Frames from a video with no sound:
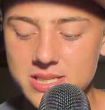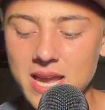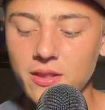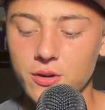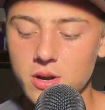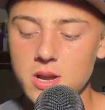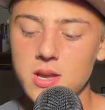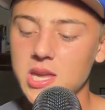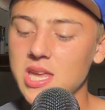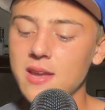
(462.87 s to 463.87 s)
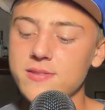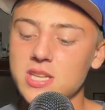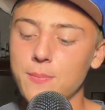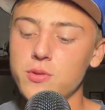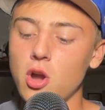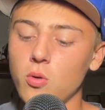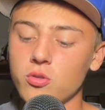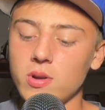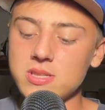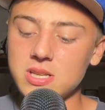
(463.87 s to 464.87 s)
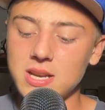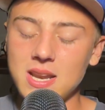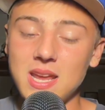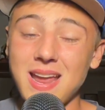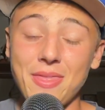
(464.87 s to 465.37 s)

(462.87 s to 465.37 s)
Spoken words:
Taylor, he gives up no earned runs in an inning.